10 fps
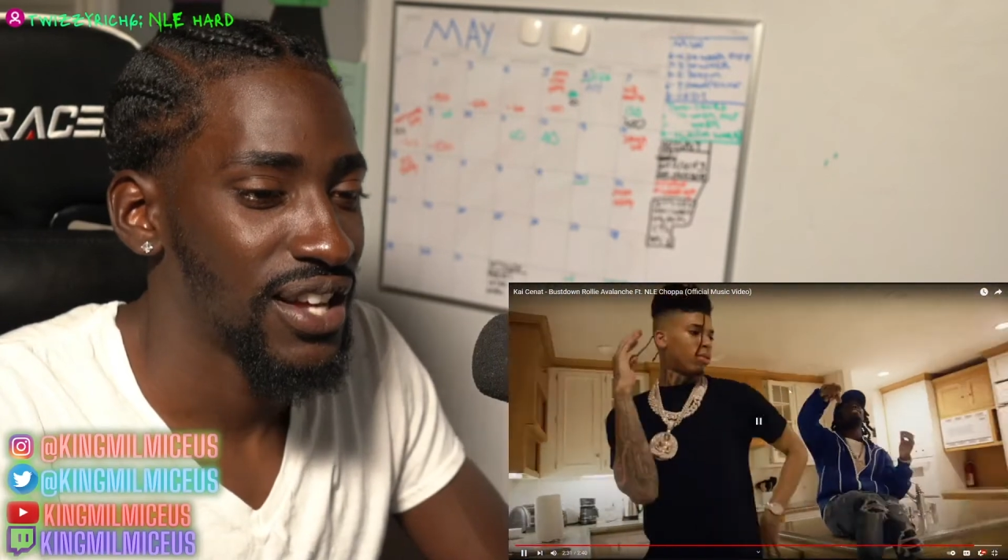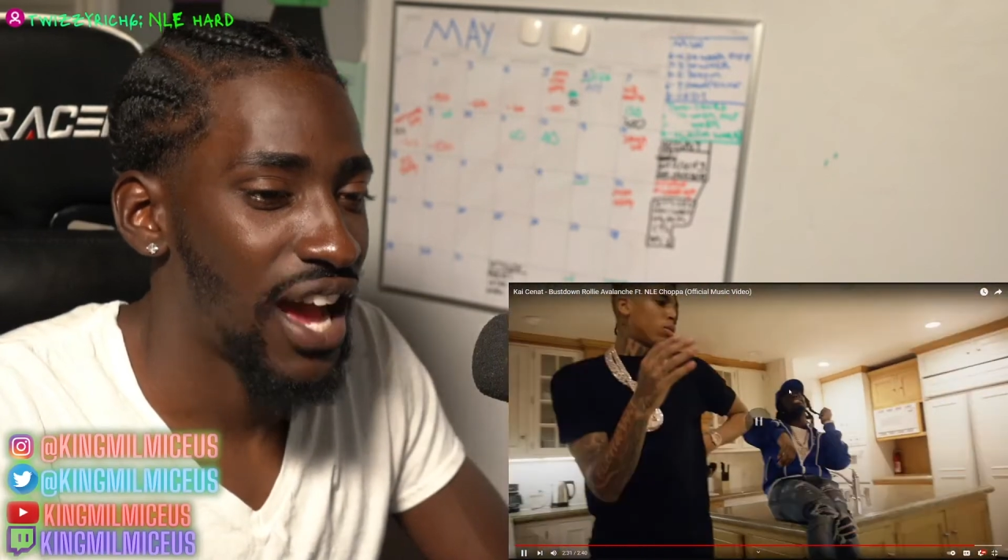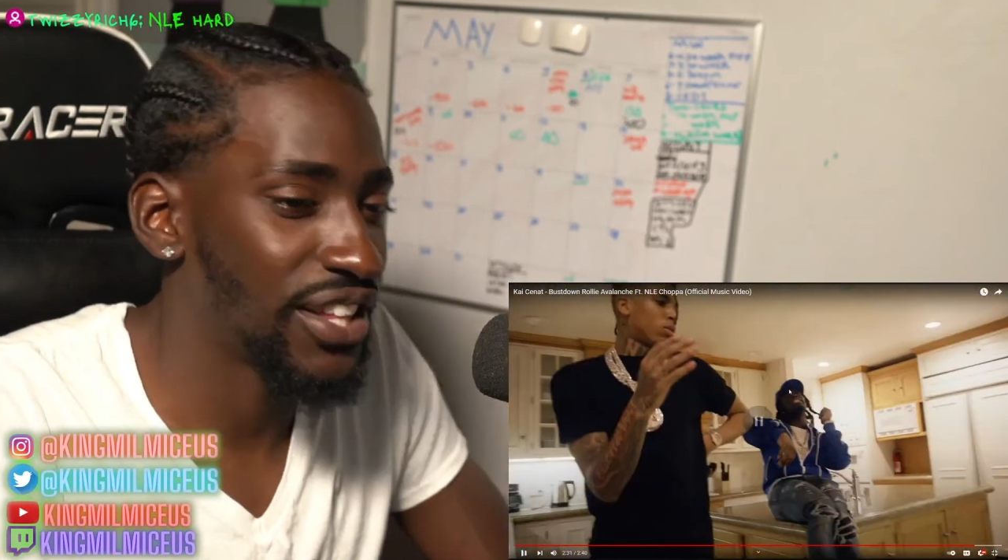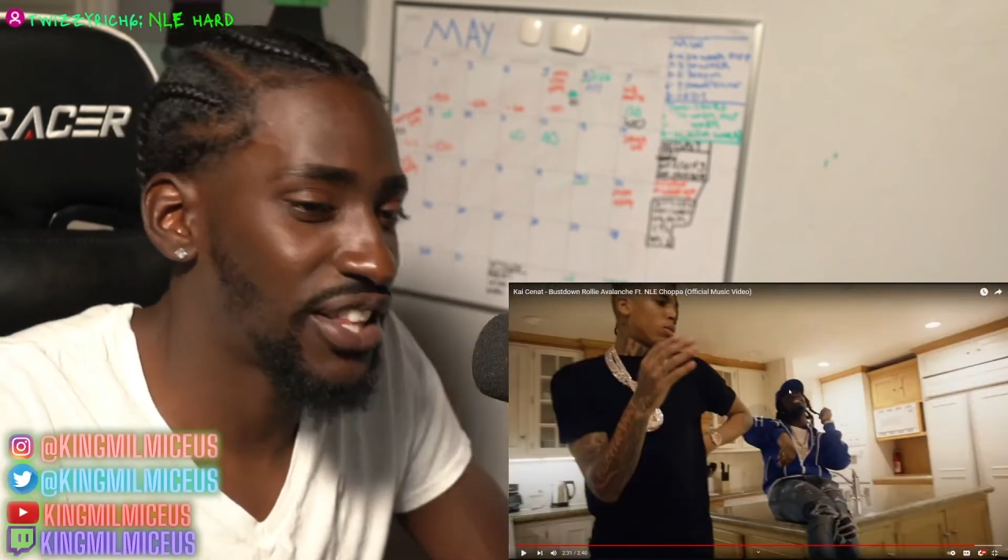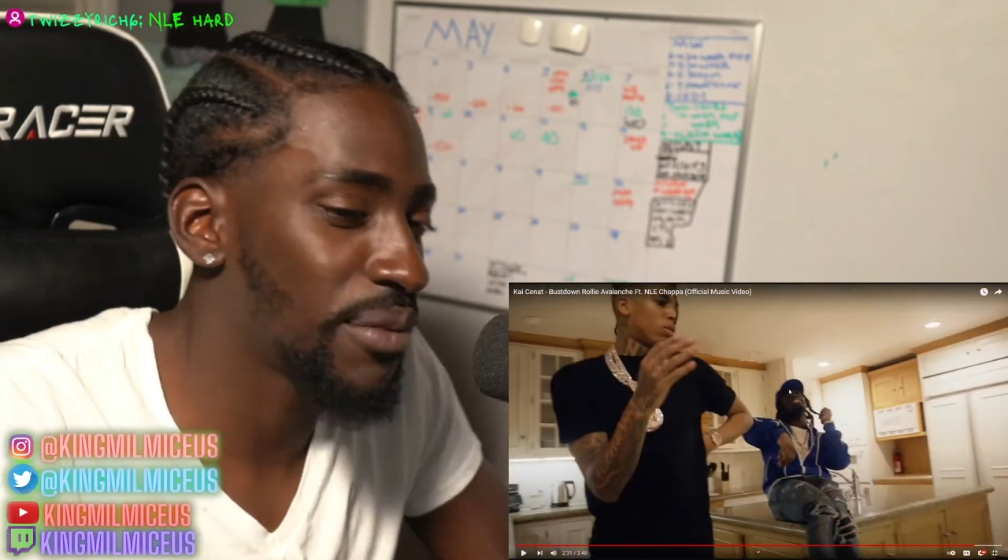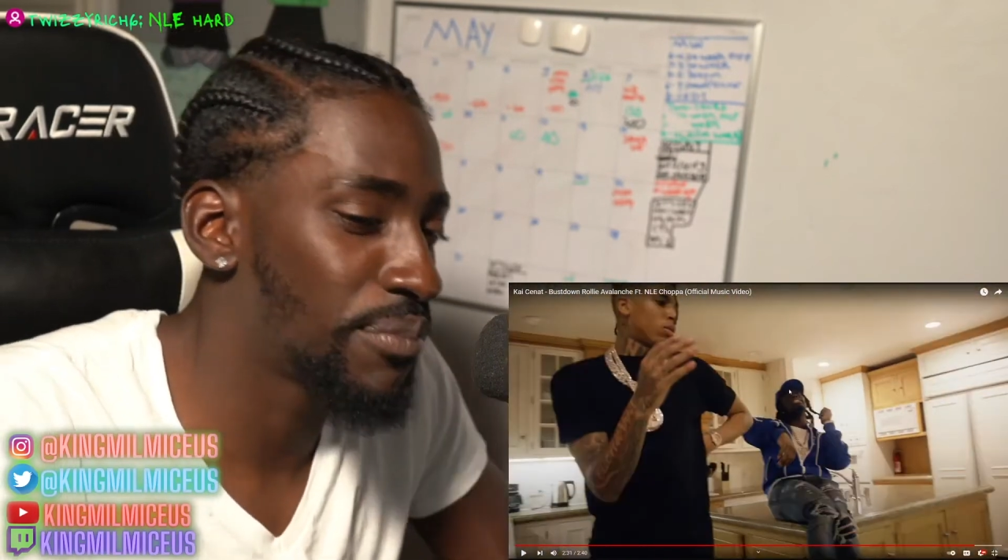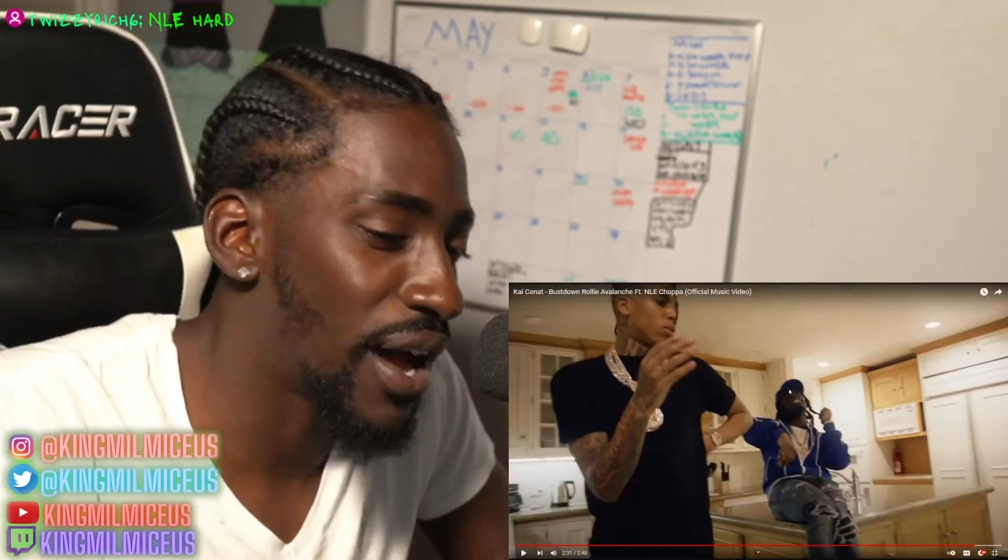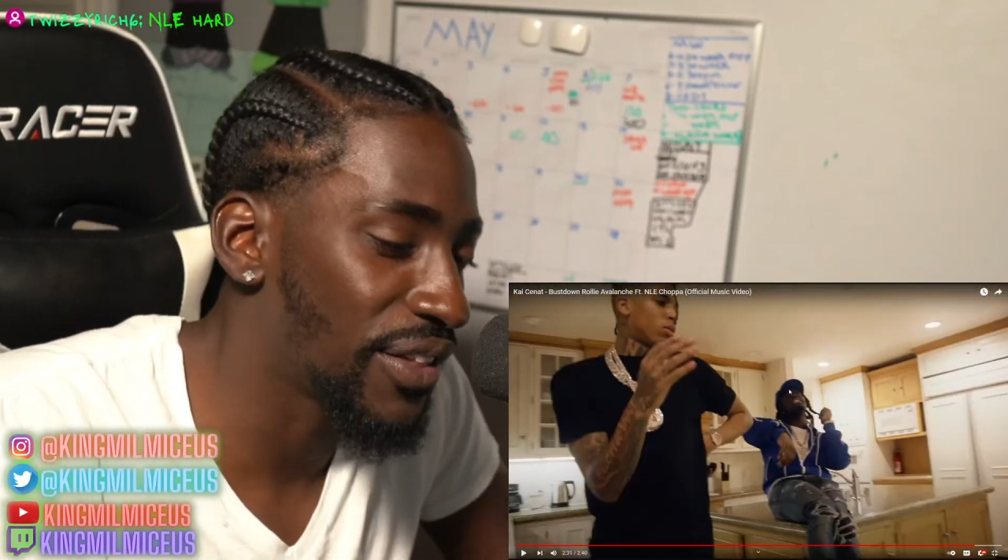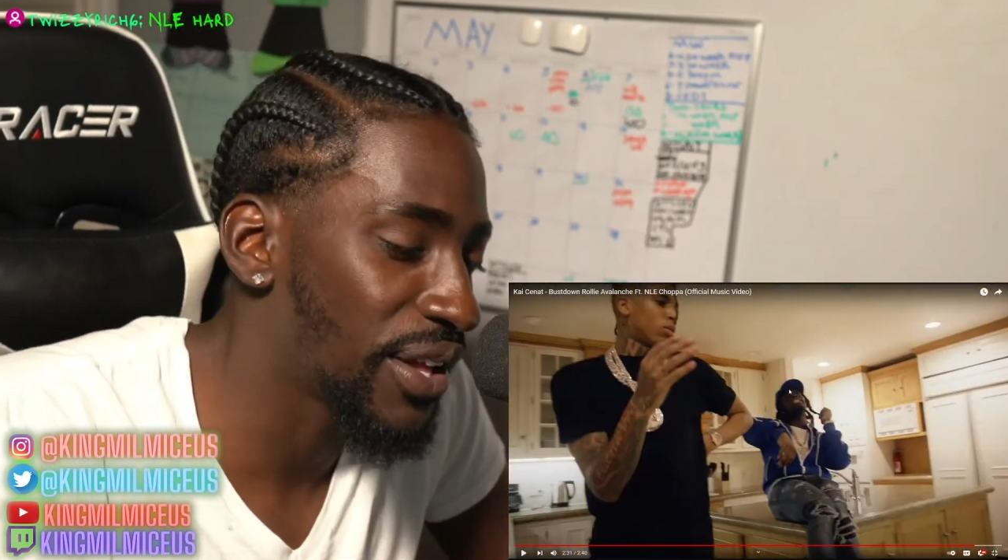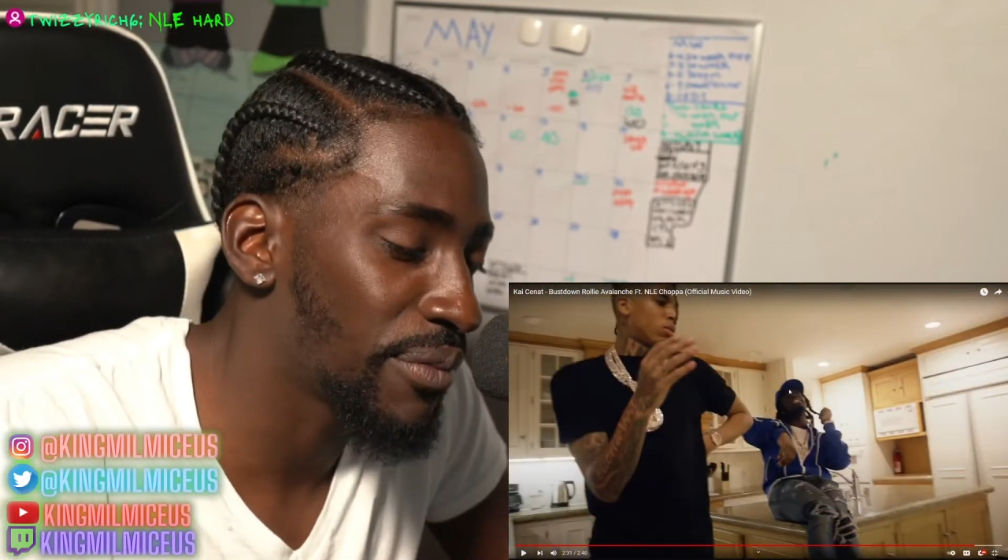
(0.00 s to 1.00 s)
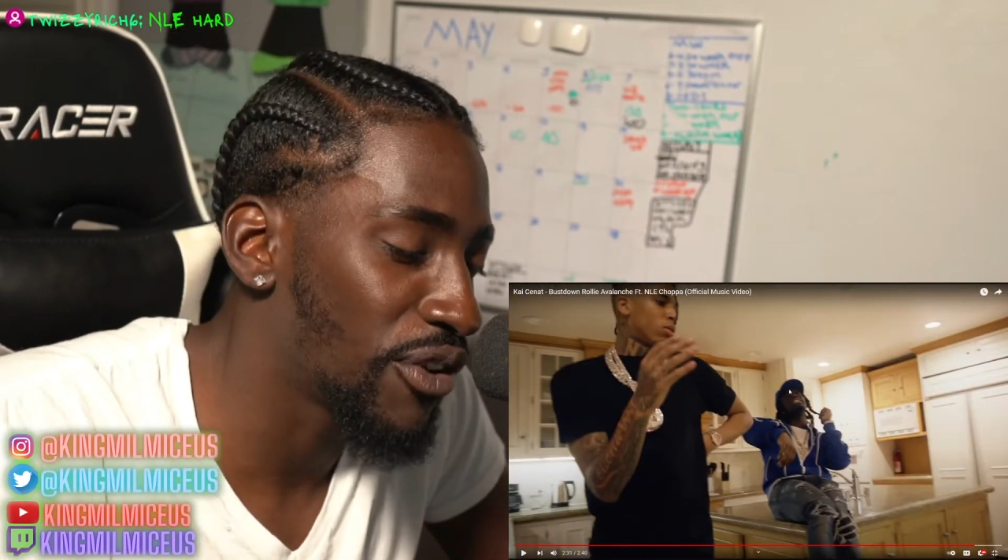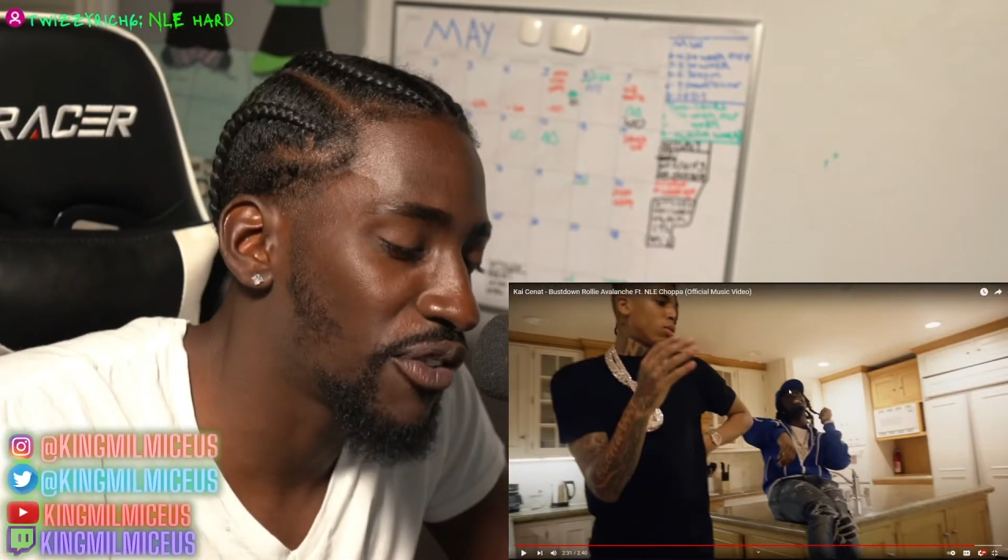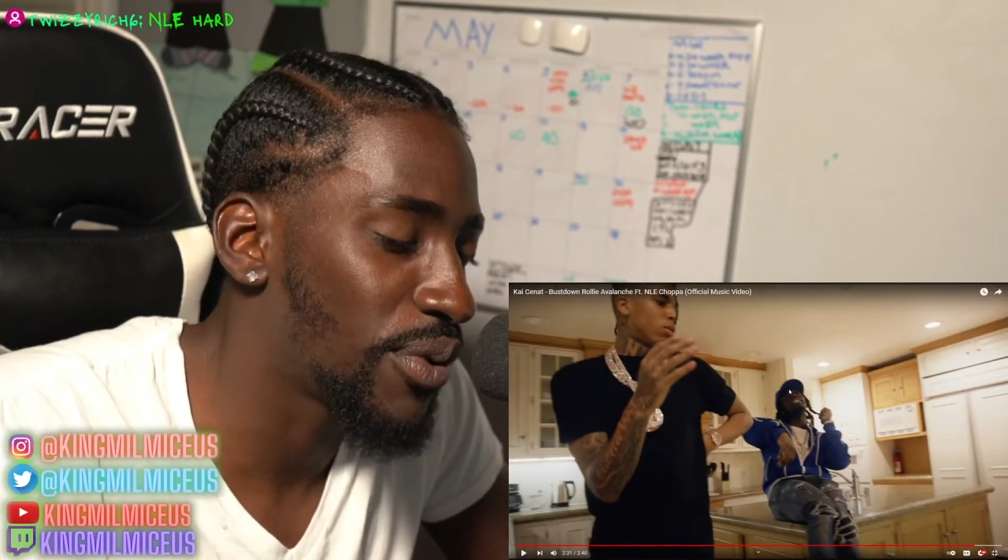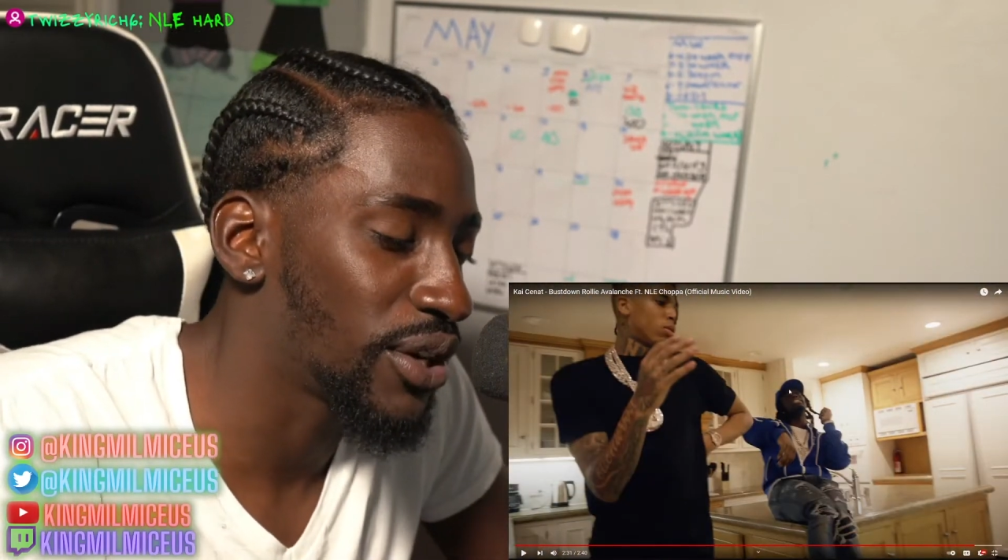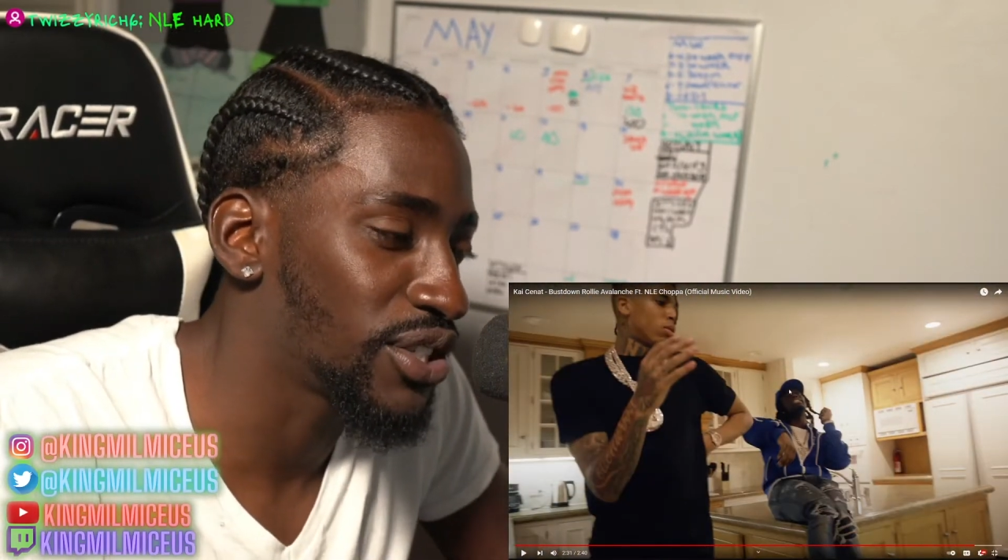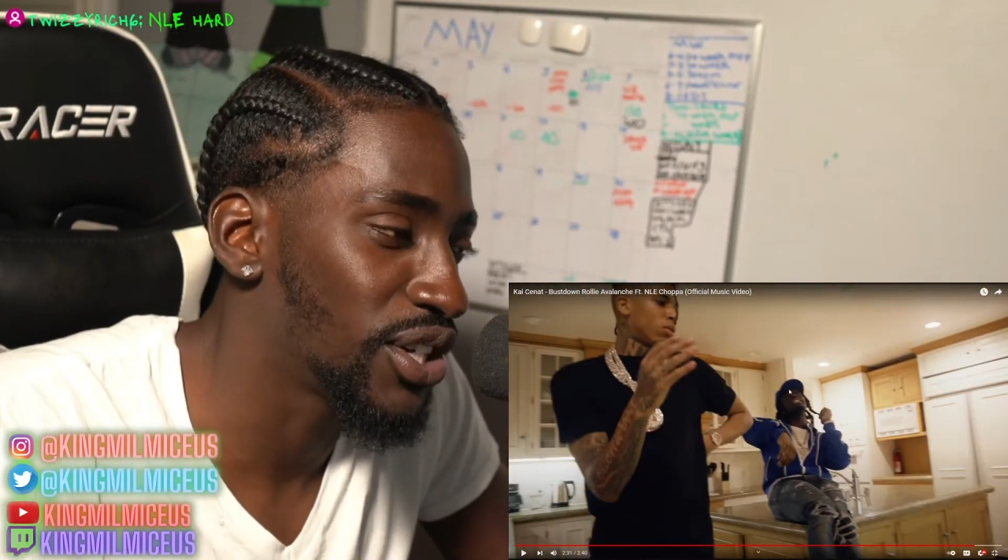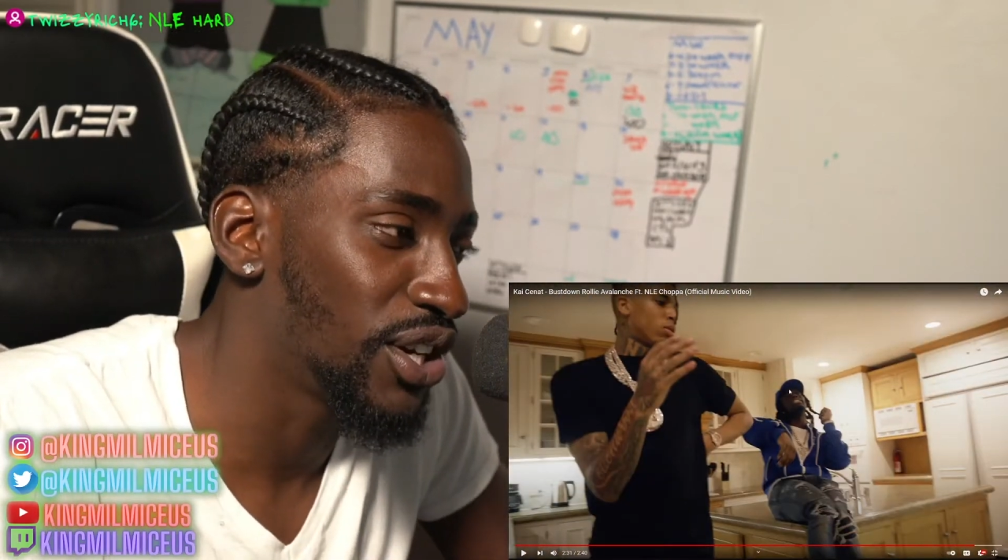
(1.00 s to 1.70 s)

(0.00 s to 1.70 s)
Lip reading: I think both parts of